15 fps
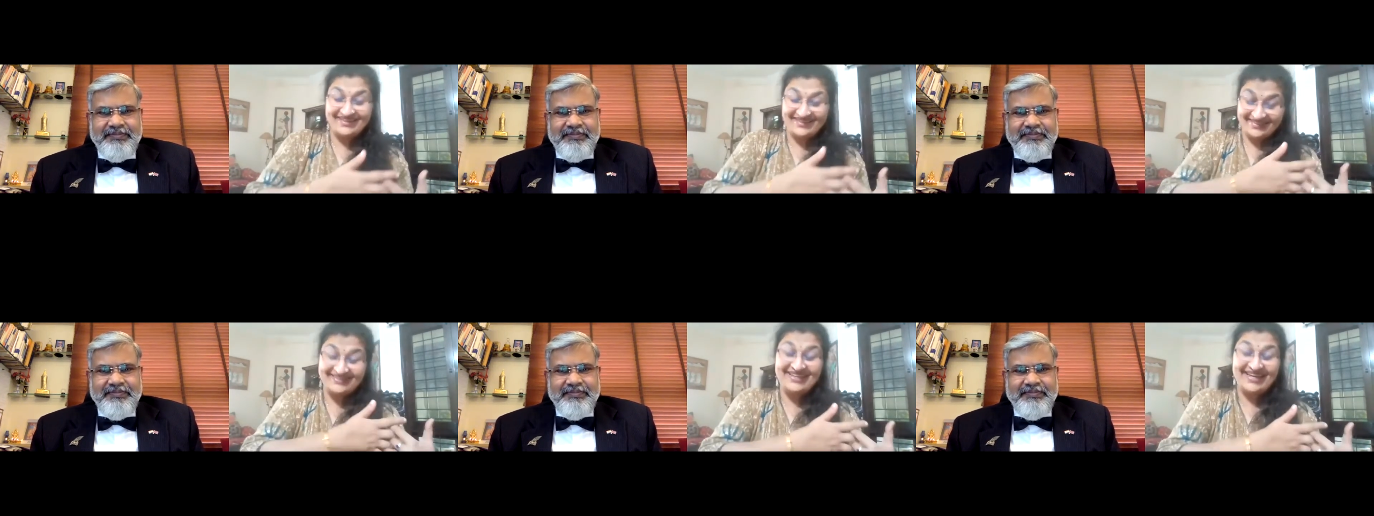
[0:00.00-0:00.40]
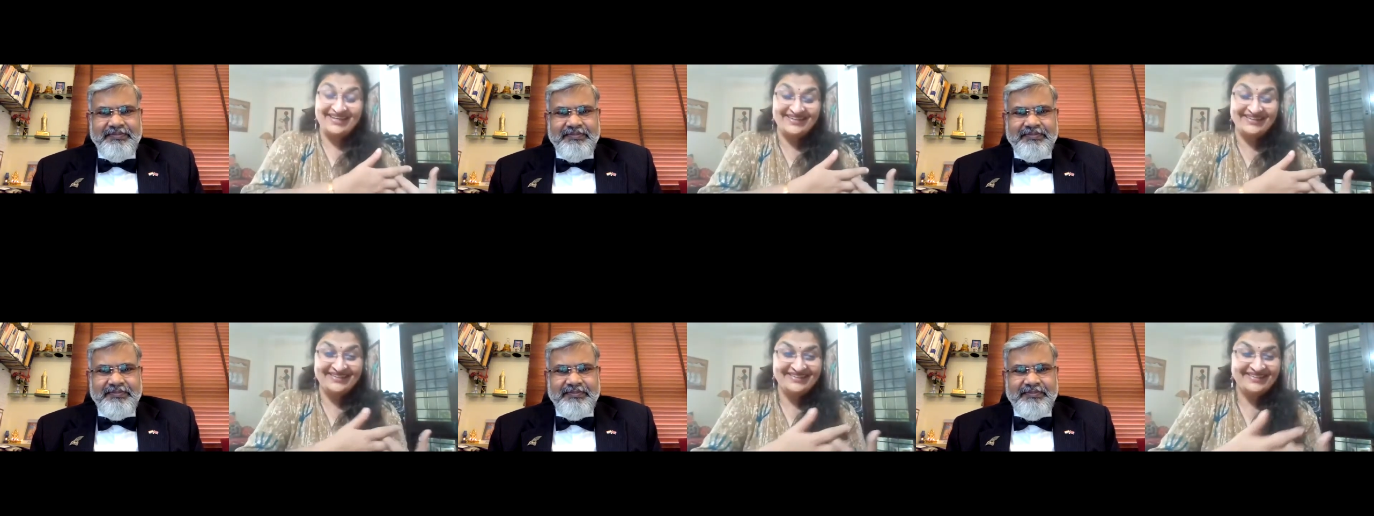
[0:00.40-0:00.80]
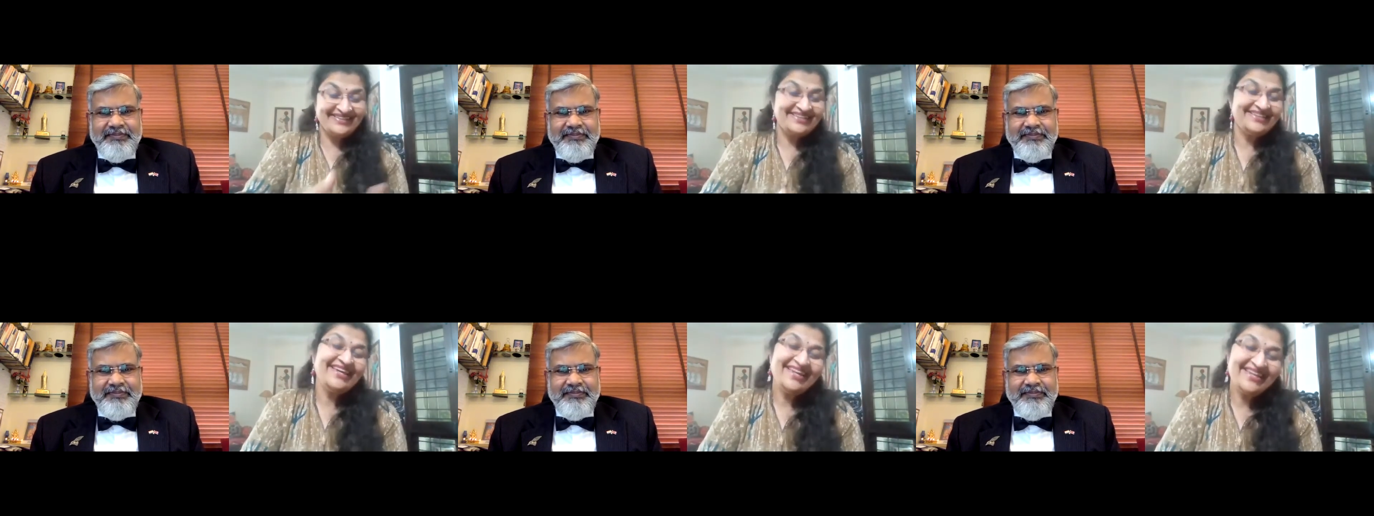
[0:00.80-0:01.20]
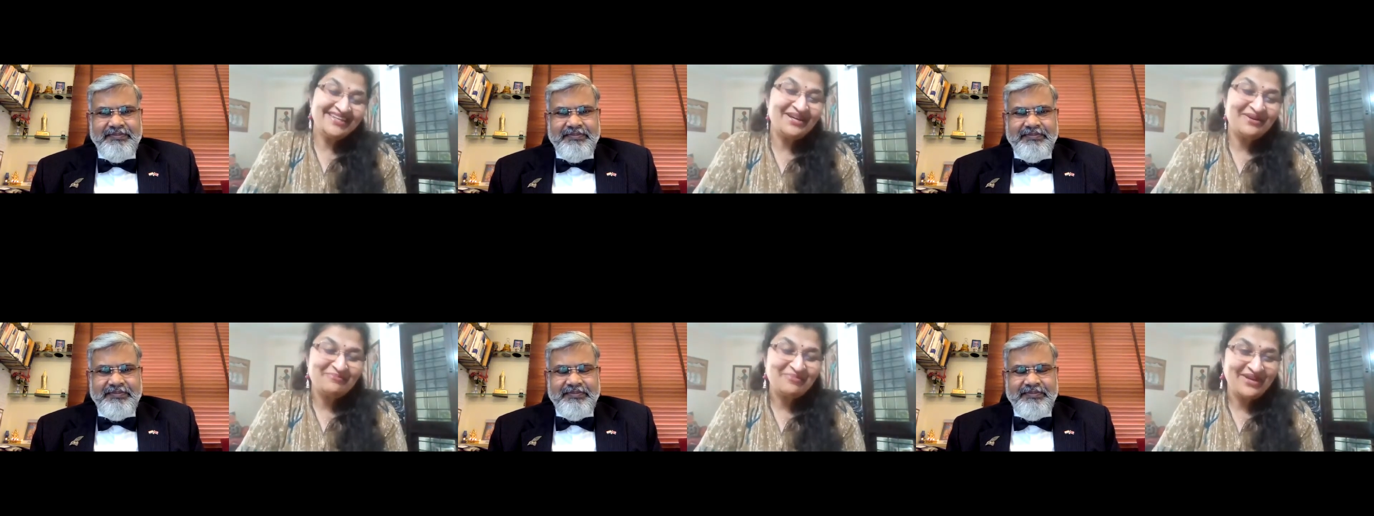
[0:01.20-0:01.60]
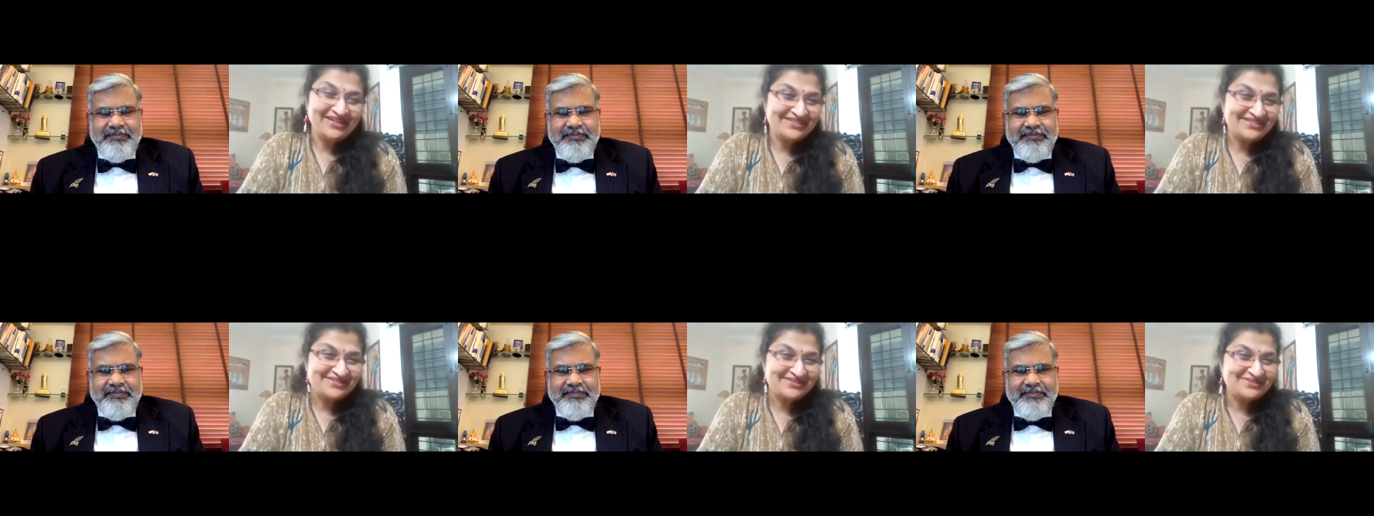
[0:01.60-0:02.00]
Speaker 1: then in
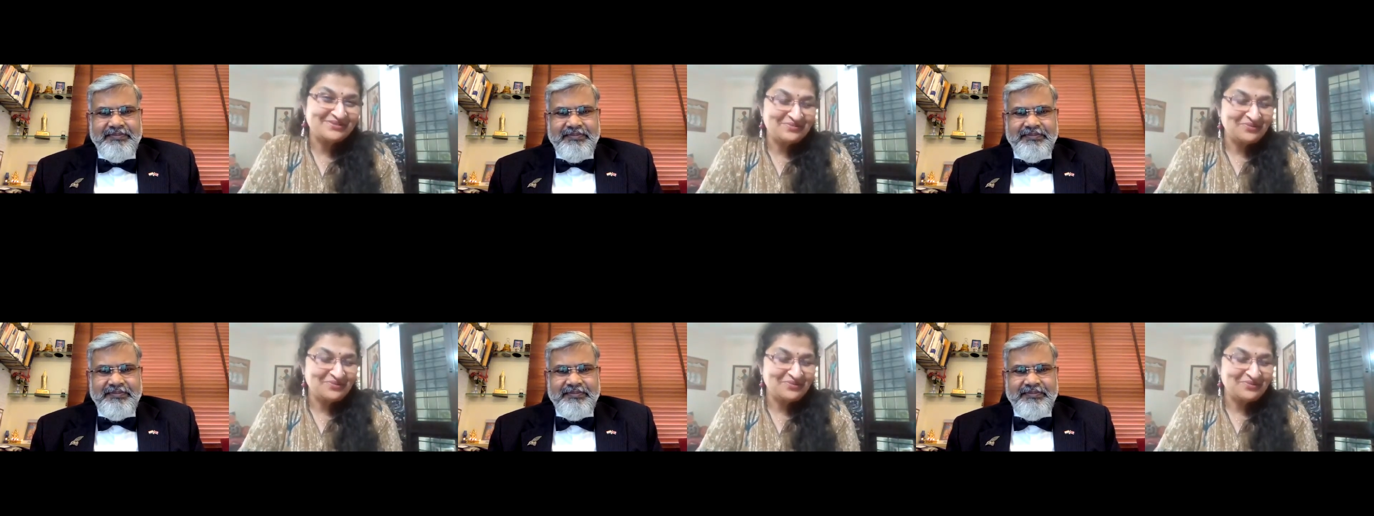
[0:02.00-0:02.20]
comparison to